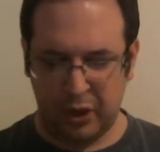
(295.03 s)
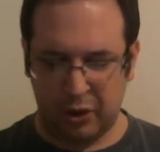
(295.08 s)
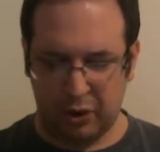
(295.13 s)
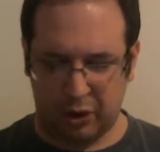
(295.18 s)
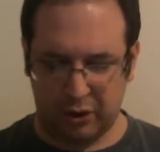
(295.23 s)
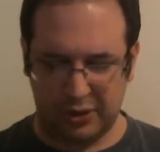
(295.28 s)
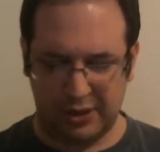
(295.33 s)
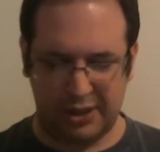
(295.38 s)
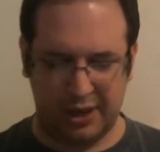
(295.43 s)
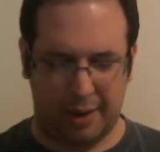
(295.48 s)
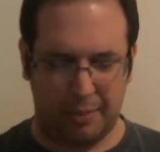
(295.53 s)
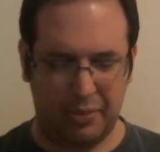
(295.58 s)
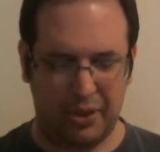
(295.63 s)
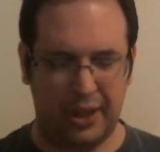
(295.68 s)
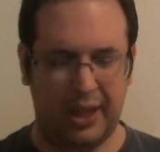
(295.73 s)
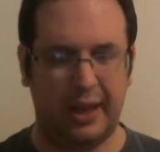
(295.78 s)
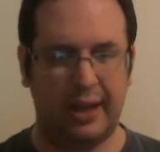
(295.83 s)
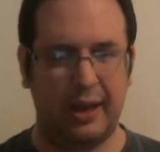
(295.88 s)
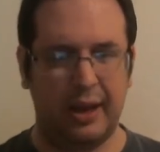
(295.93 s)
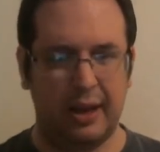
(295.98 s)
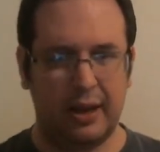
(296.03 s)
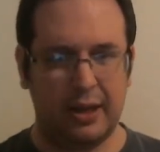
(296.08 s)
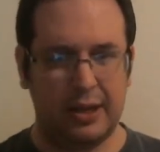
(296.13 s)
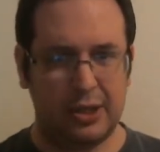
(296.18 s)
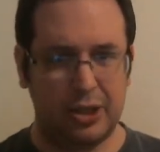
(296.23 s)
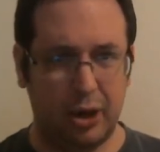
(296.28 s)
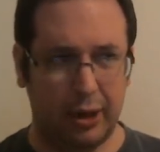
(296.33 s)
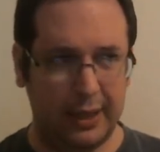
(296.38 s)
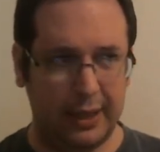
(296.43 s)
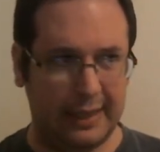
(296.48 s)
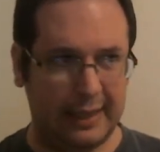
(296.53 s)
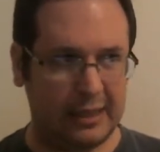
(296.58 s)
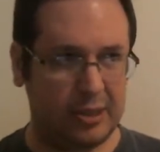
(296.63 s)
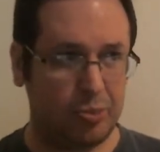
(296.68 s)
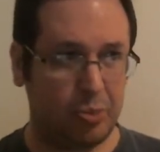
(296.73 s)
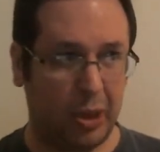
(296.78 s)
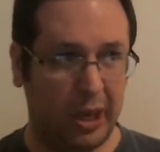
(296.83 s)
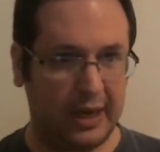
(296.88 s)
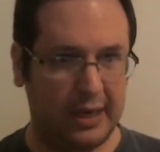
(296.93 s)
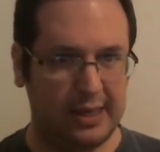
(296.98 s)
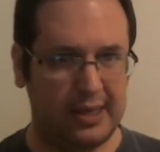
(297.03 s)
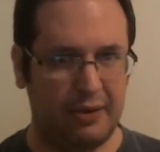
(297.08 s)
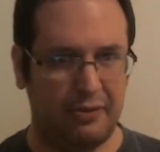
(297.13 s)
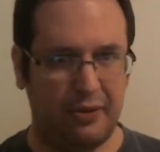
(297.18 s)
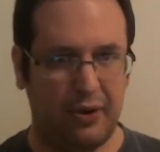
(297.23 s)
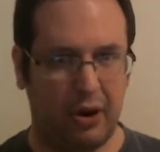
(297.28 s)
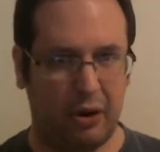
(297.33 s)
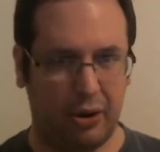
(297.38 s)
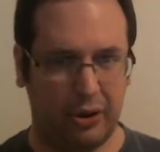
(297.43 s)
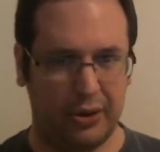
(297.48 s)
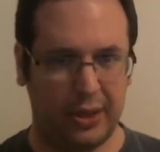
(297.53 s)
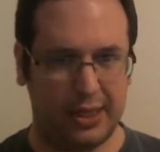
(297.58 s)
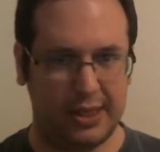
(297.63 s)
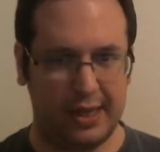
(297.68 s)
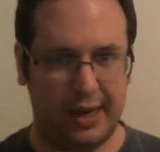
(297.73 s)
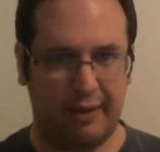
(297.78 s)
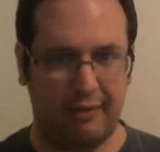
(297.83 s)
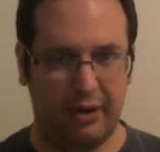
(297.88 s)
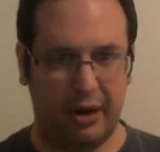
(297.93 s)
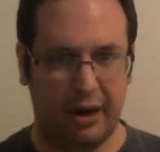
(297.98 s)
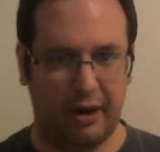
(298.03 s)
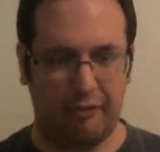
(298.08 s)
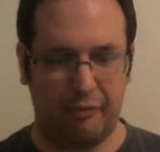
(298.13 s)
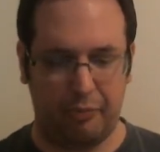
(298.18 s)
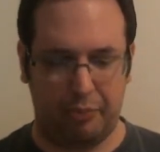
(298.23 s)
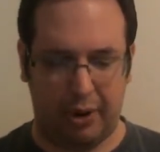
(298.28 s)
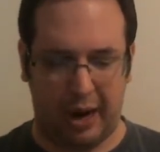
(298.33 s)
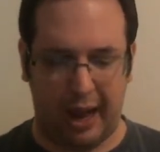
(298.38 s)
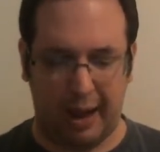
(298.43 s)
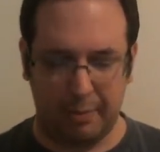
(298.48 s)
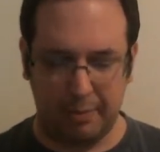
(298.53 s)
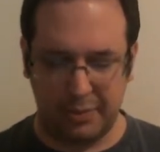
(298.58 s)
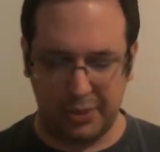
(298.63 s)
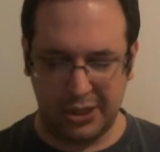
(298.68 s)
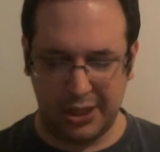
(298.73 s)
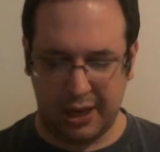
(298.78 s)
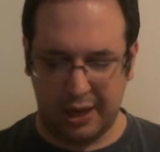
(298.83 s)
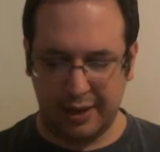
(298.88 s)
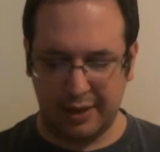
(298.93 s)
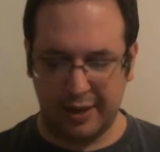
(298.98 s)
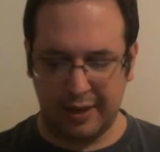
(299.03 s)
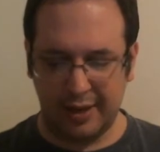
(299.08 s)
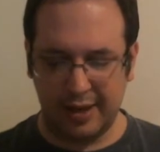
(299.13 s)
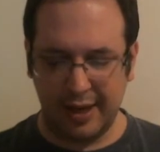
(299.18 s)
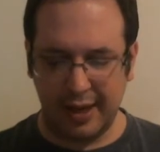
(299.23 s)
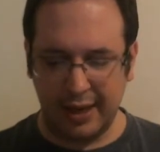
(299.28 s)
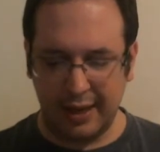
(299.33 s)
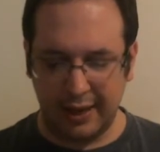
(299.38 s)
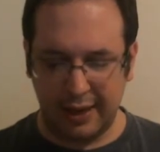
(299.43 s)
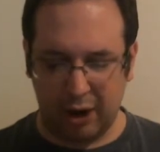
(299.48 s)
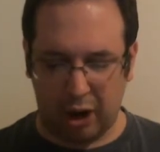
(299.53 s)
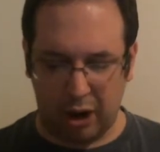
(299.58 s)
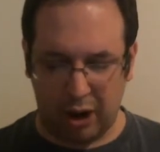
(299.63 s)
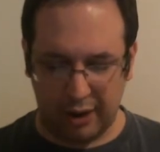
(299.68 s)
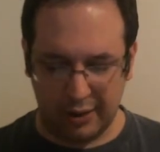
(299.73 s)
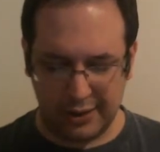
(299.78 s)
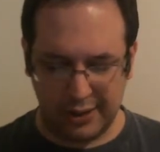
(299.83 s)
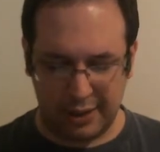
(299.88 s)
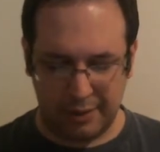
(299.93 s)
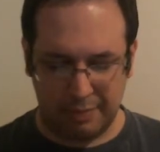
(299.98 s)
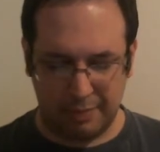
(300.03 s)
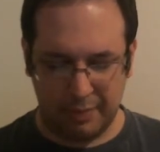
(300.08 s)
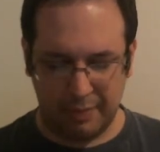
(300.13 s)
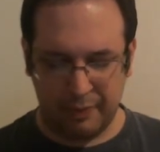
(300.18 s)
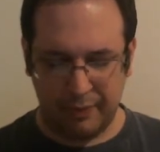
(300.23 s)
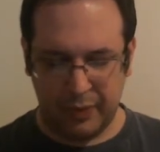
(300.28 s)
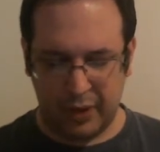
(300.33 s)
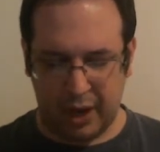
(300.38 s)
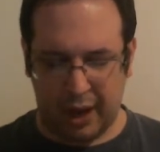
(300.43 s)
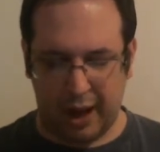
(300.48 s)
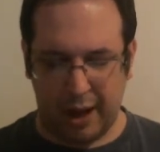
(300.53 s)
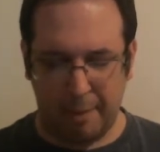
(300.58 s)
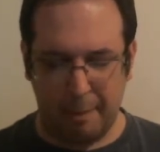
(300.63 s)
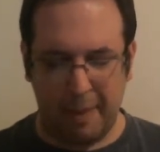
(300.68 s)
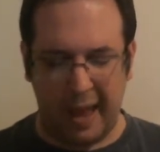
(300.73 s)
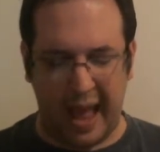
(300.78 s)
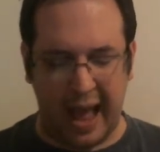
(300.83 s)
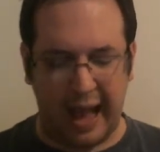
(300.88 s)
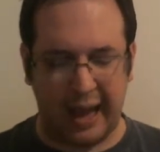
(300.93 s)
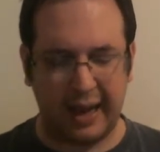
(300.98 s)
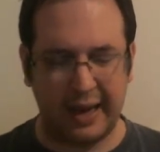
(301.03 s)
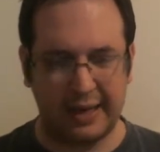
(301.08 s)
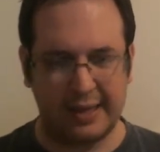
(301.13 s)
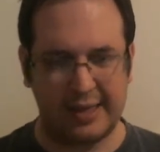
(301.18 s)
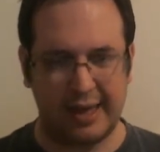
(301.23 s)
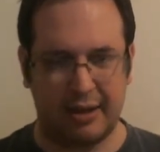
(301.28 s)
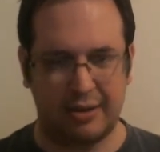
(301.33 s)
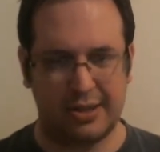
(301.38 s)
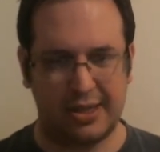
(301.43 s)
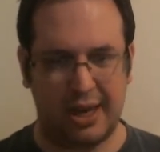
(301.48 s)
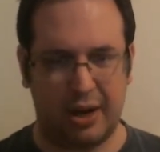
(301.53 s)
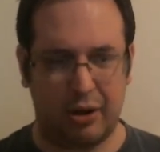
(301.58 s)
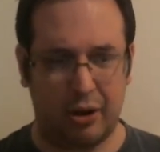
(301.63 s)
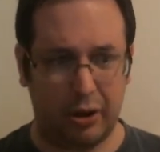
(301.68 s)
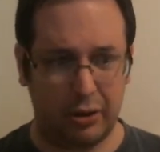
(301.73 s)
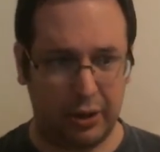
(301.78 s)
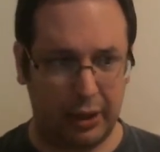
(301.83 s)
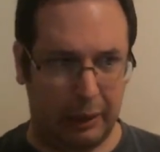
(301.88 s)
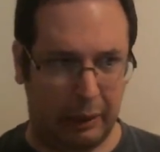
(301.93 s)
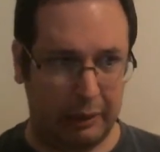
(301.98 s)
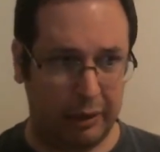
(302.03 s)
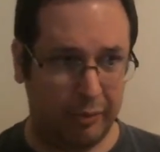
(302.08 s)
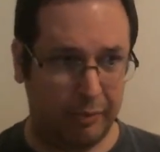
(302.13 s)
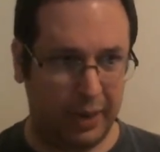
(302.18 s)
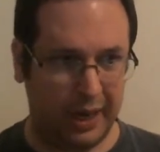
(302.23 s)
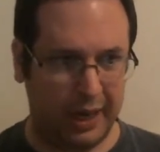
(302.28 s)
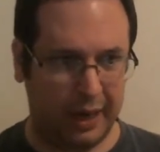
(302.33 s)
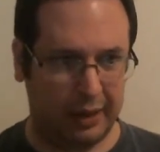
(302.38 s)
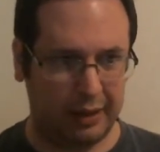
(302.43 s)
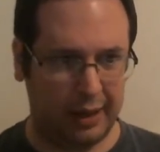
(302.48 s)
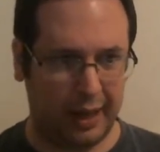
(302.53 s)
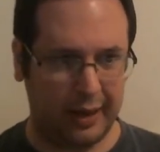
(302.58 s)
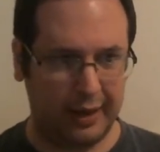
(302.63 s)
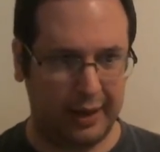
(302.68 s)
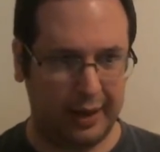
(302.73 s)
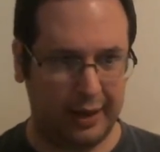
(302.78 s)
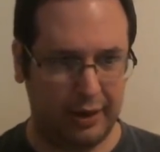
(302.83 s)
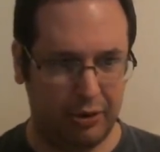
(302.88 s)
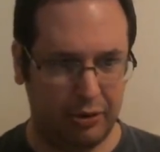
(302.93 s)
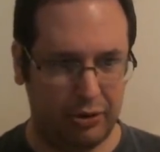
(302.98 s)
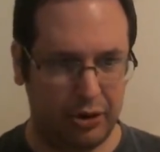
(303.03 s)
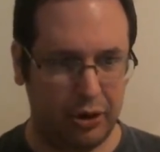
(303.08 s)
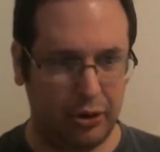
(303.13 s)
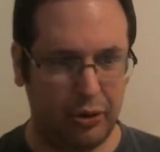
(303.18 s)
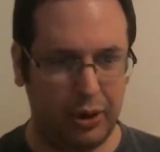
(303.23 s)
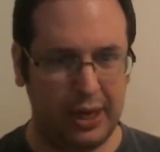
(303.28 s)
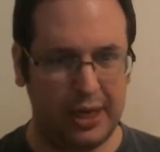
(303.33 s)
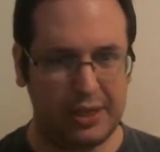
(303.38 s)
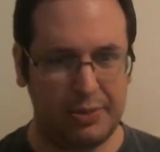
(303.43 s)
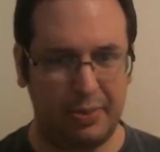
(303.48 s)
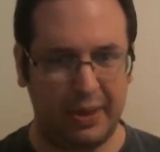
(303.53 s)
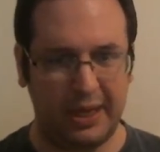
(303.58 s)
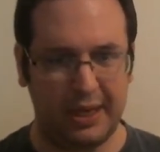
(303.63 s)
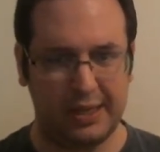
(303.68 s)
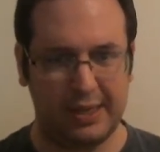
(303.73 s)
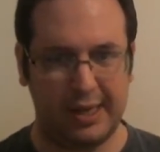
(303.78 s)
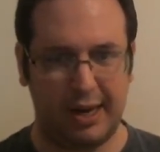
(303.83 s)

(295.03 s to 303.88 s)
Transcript: or something. So at this point, as if Harold doesn't have enough problems, the dean calls him uh, back and tells Harold, you know, you've been neglecting your duties because